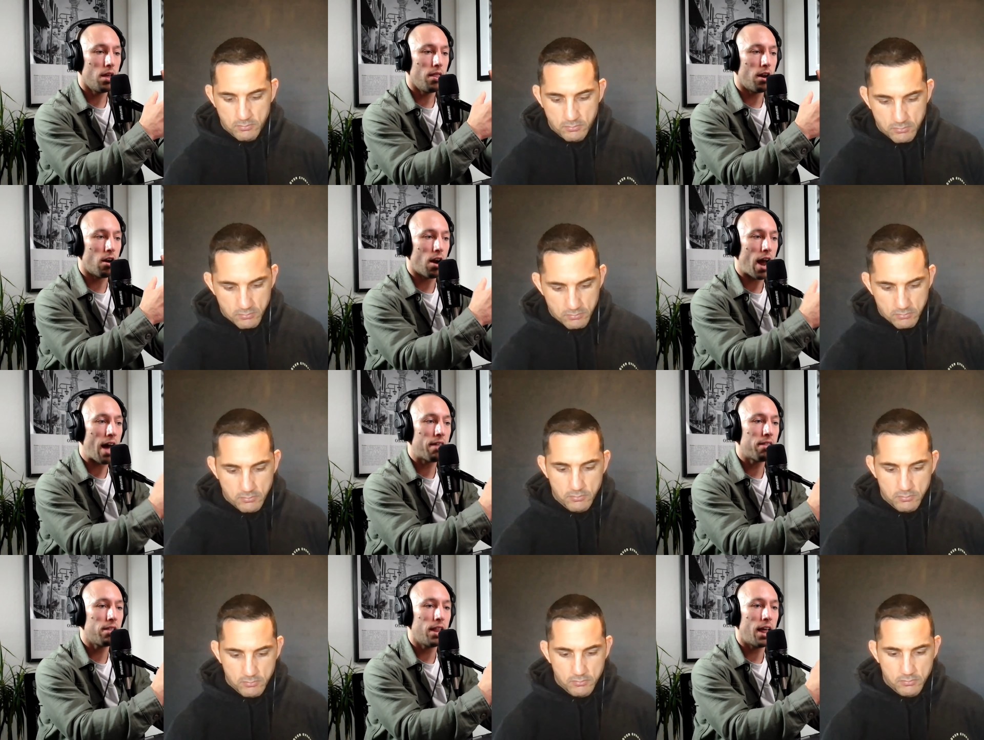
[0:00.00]
Speaker 1: that are
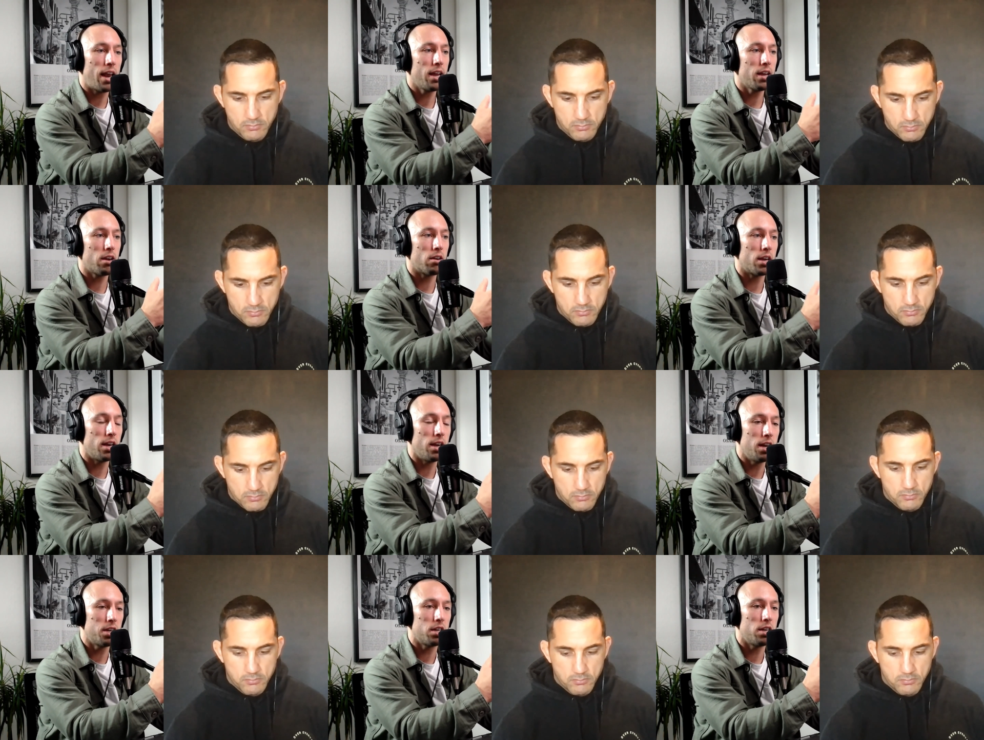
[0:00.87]
athletic or
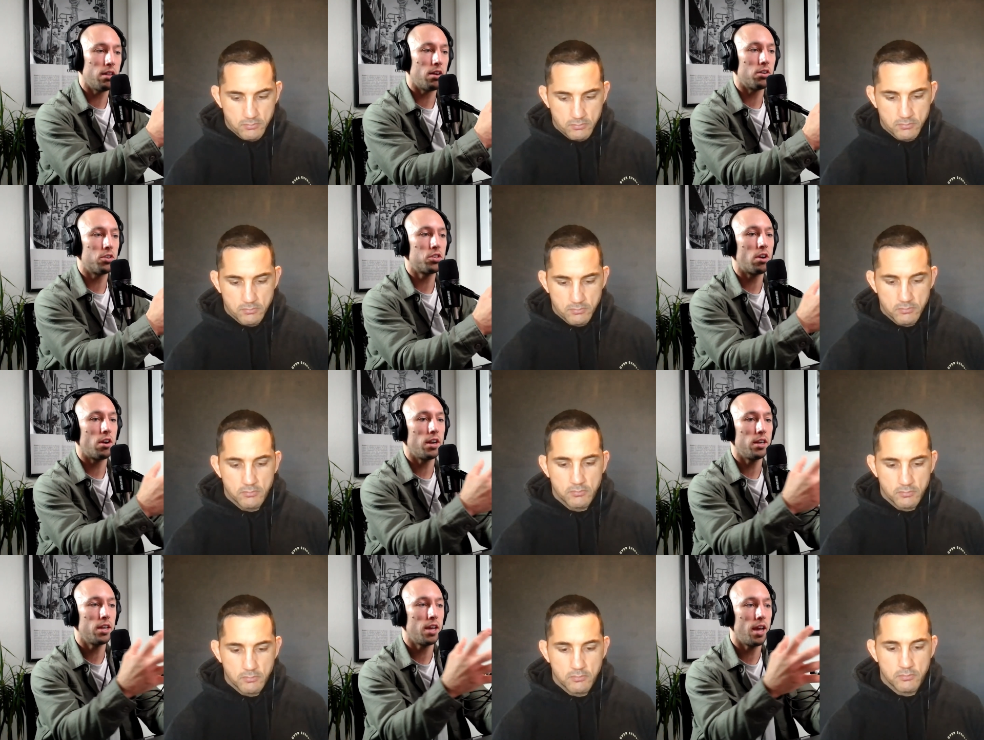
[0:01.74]
conditioned that are starting to